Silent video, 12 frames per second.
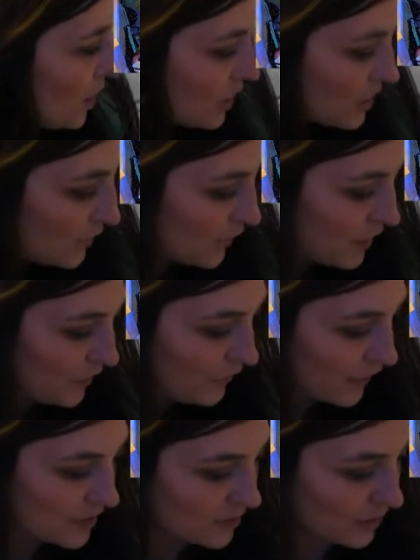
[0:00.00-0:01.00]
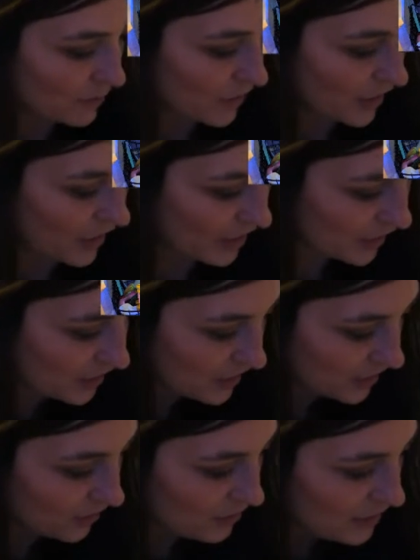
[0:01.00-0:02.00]
So for the first one, what you're going to
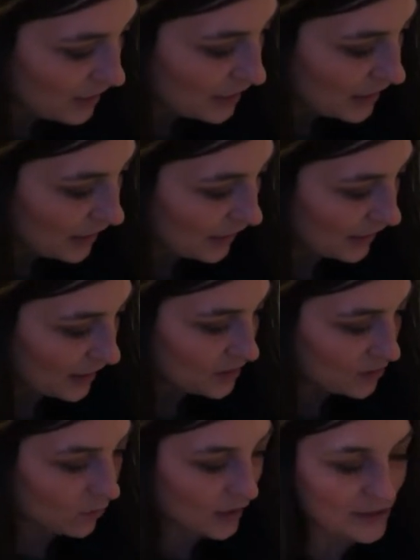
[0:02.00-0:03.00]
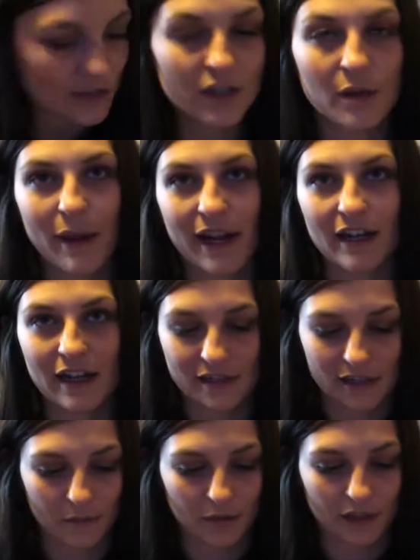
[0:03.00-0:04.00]
do is, once the paint has
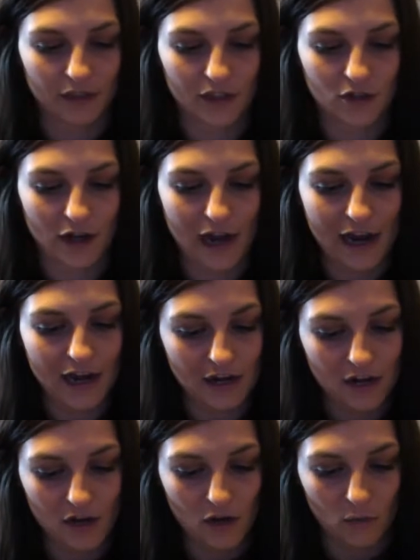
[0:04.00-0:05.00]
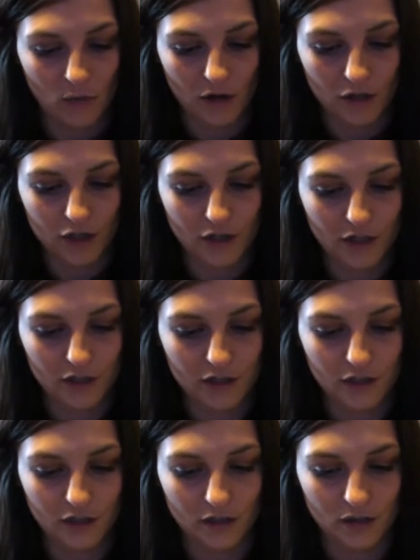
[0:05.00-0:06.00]
completely dried, what you're going to
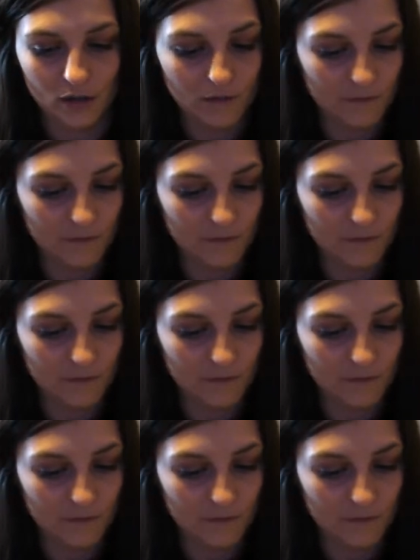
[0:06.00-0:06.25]
do